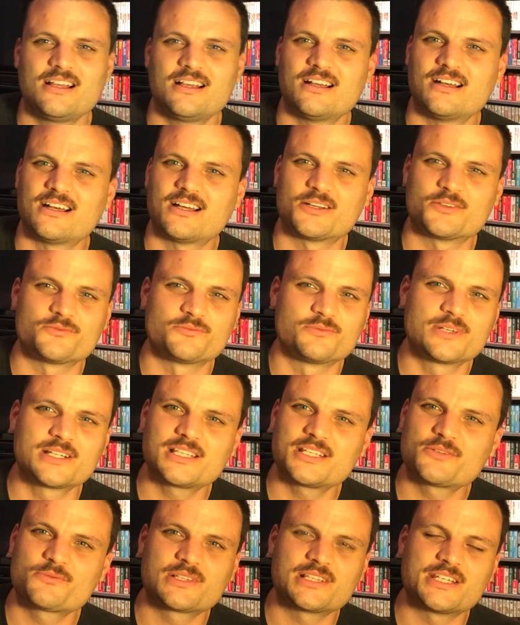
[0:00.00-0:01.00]

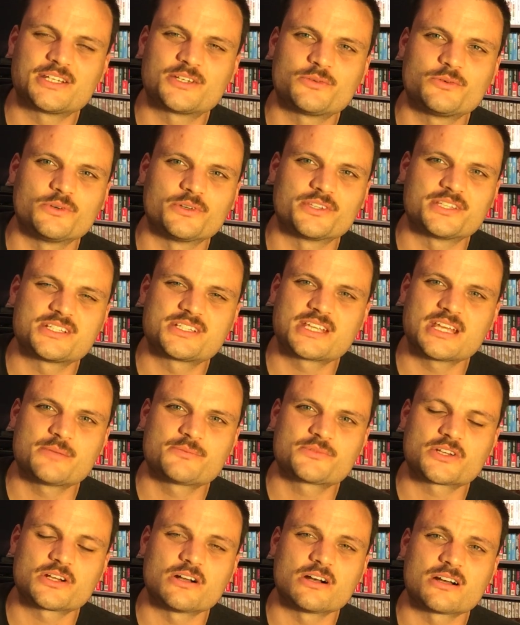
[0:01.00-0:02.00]
Really, really cool. These
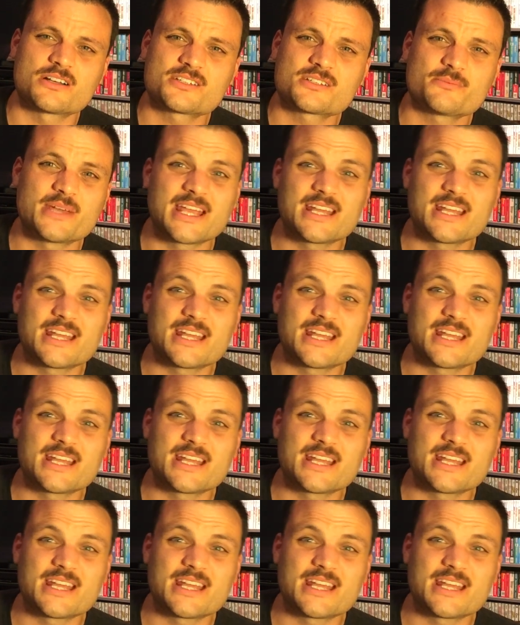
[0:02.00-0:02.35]
games are awesome.